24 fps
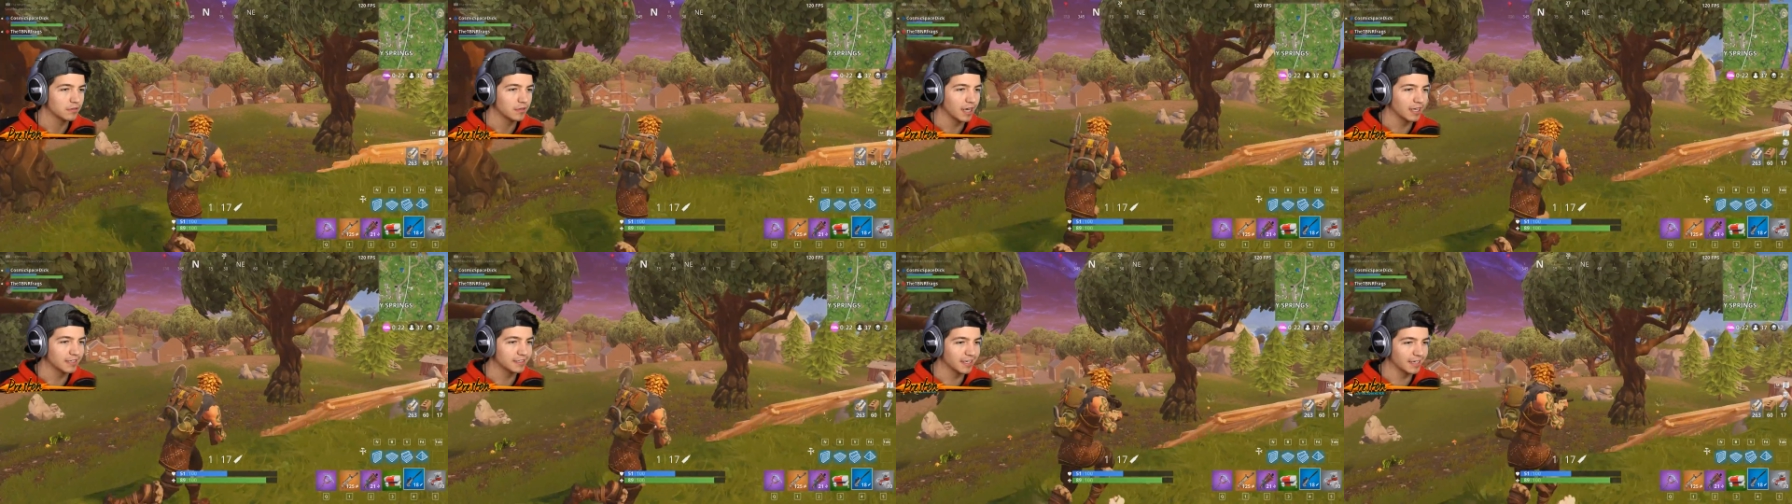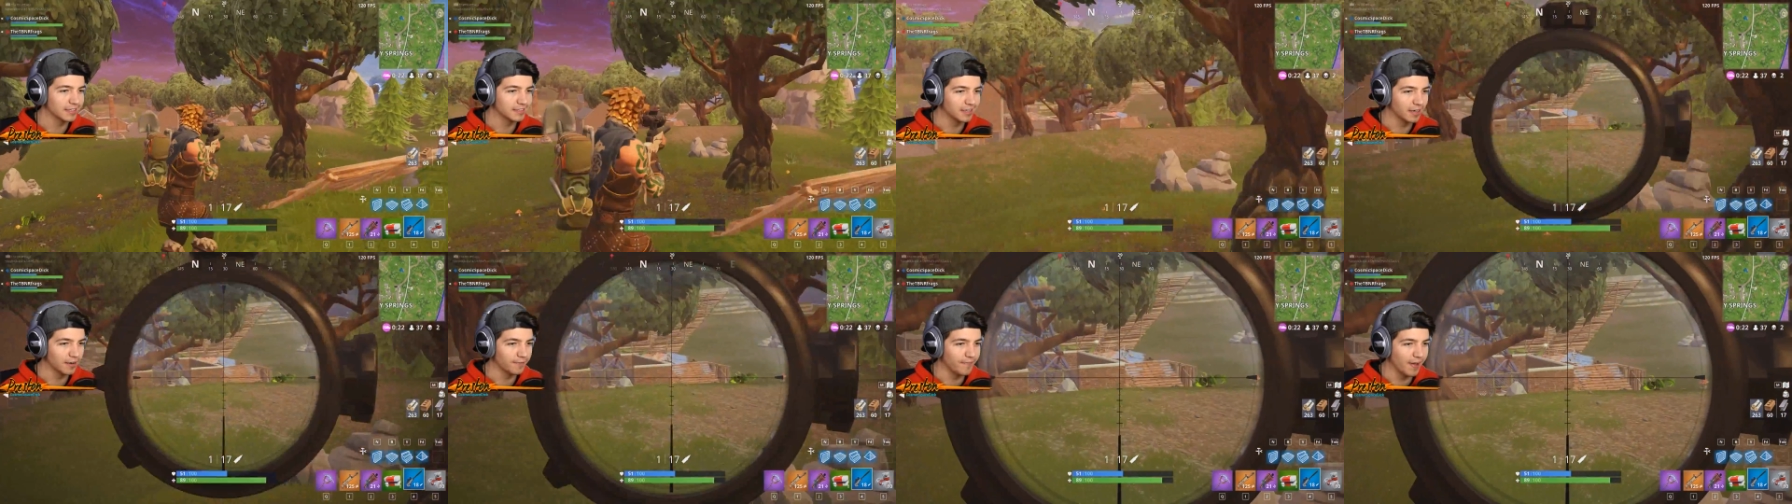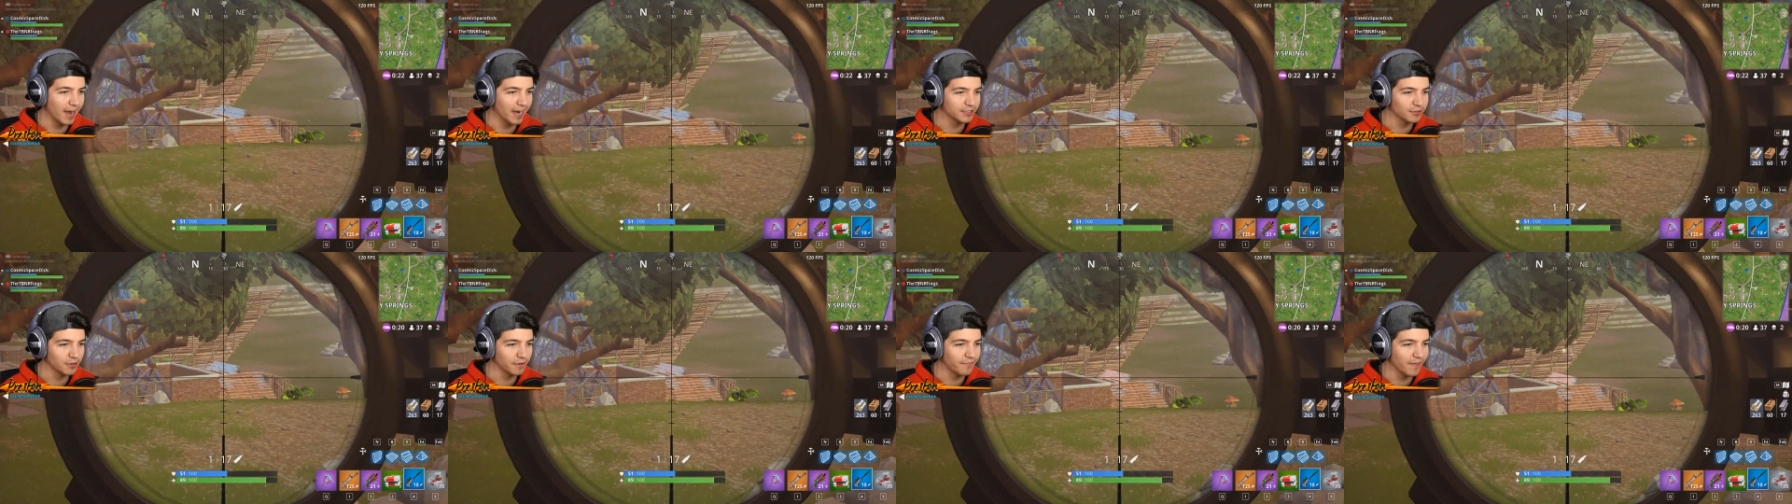That's that uh,
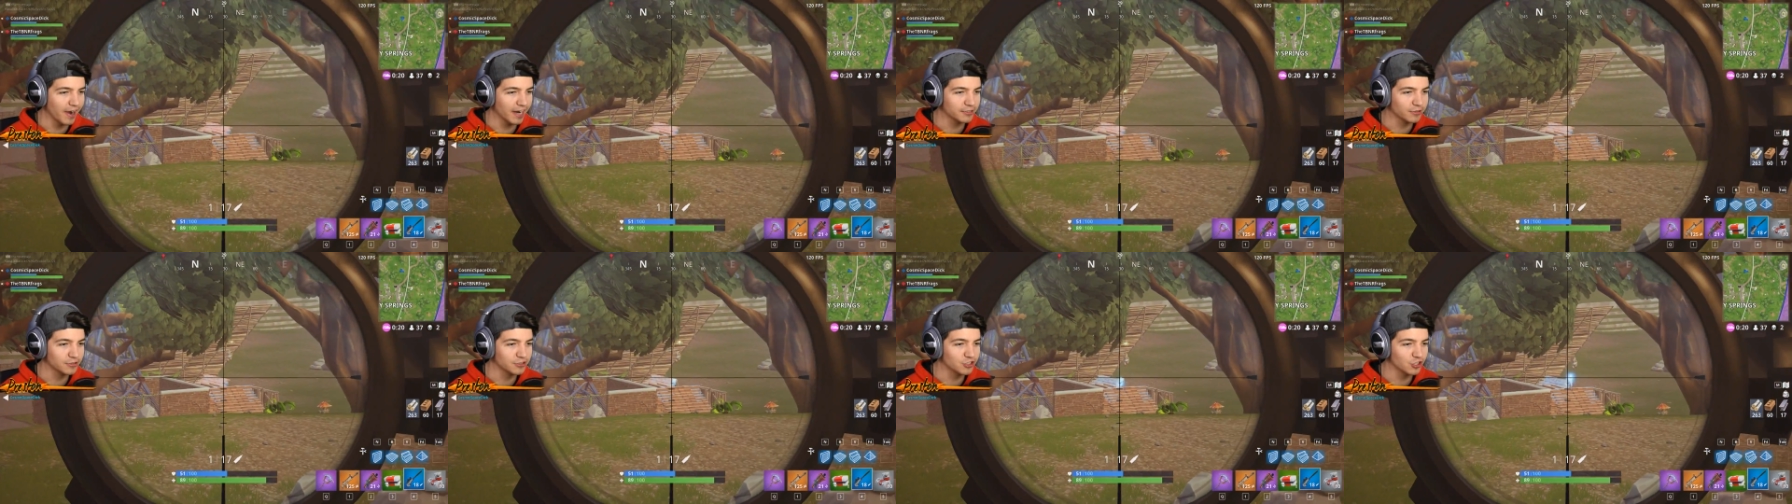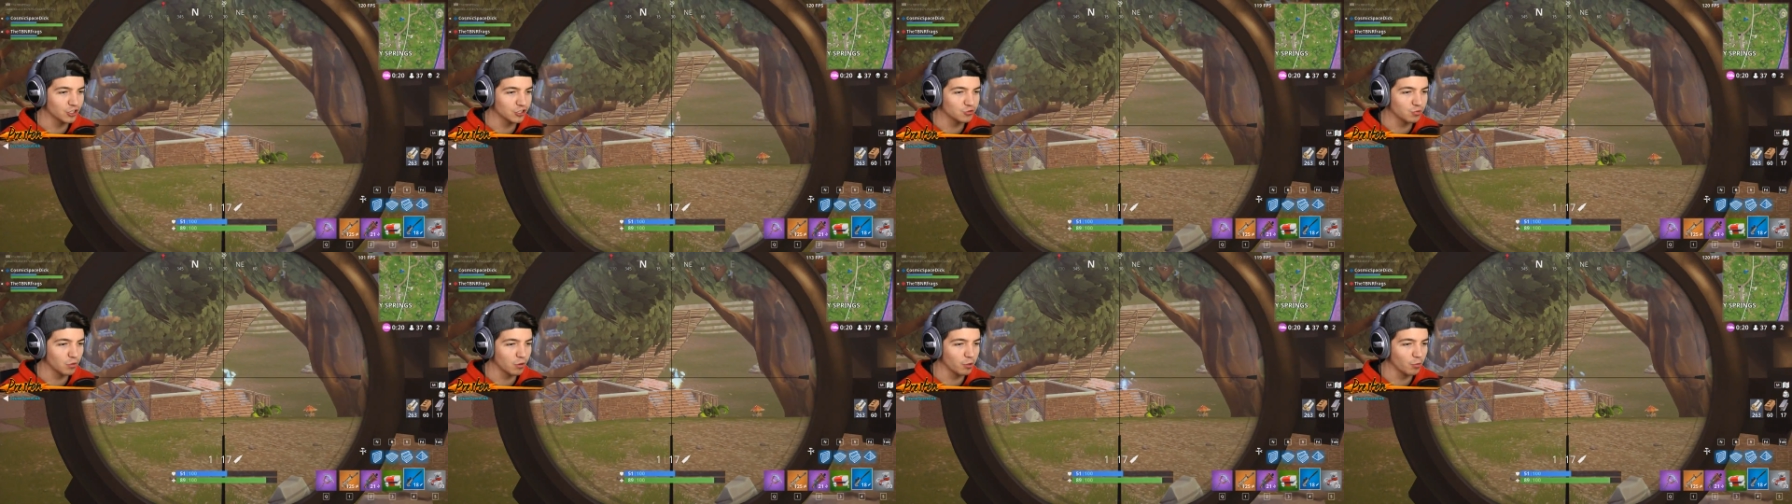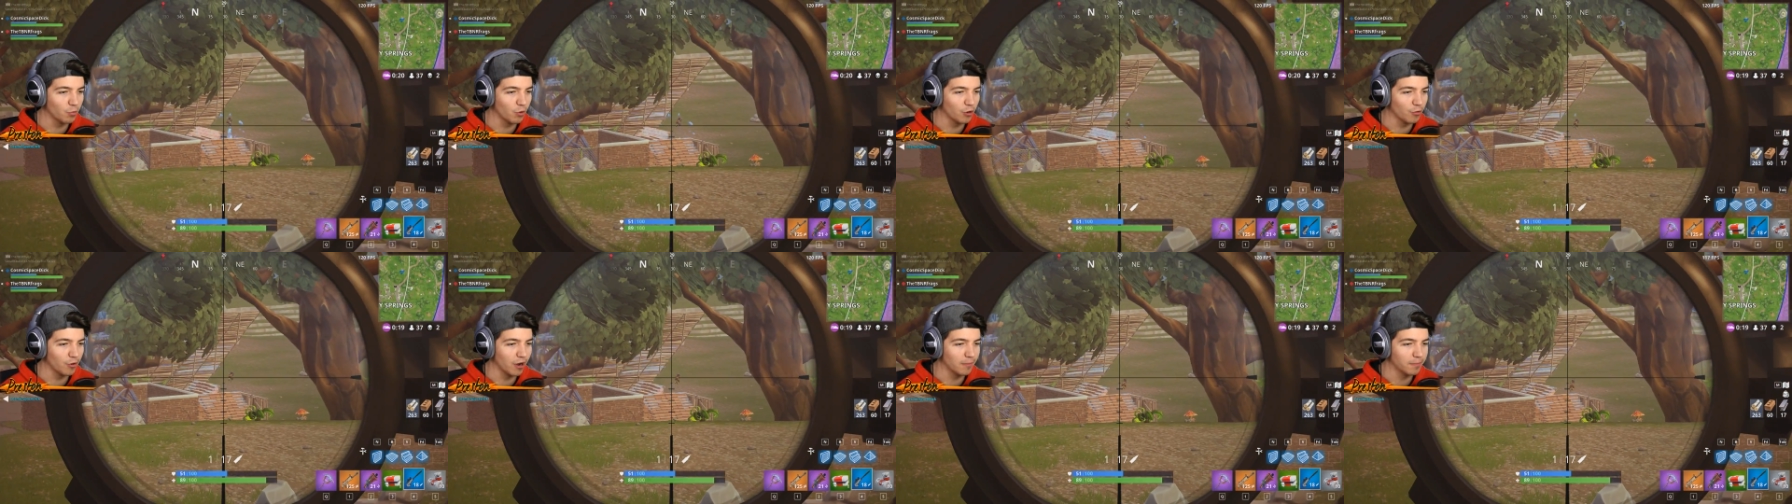factory. Factory, just where we
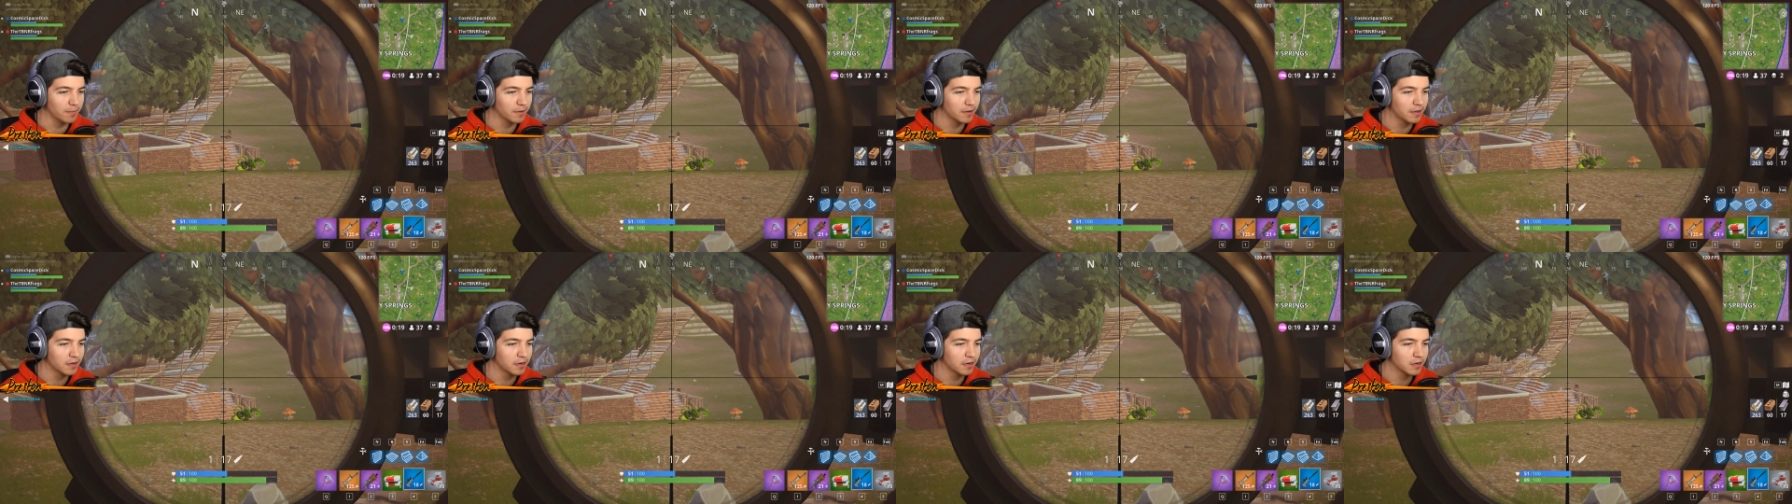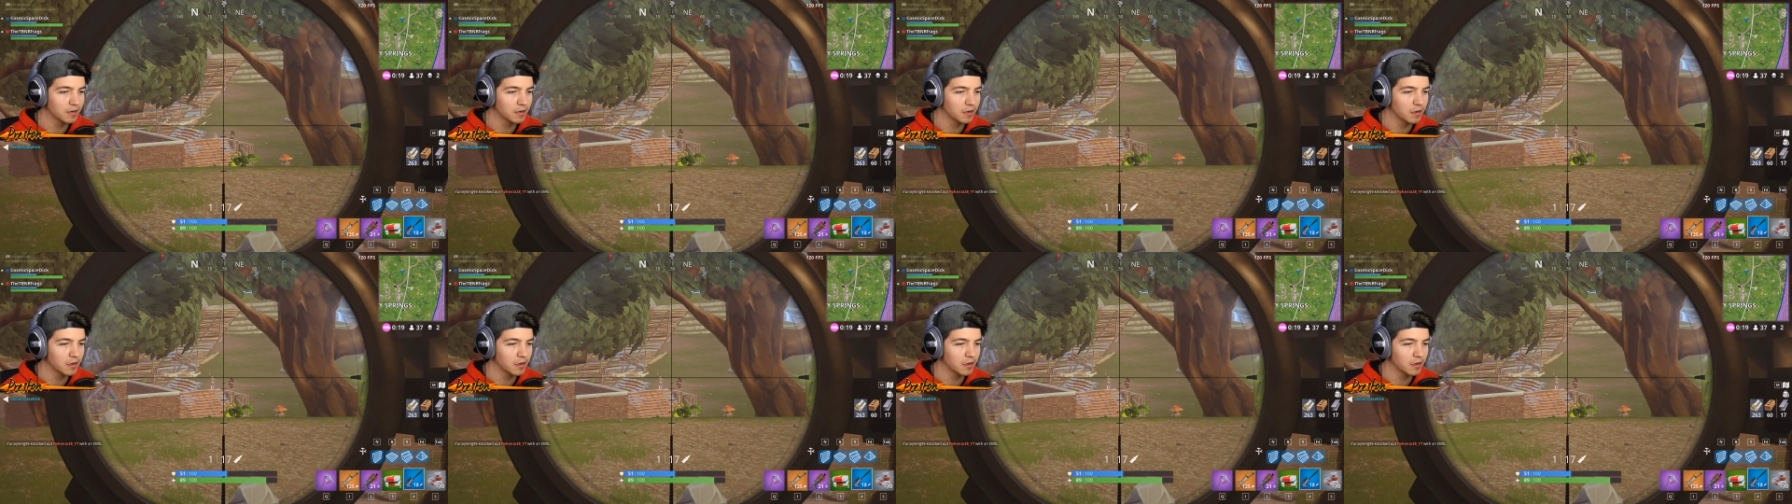were, Rob.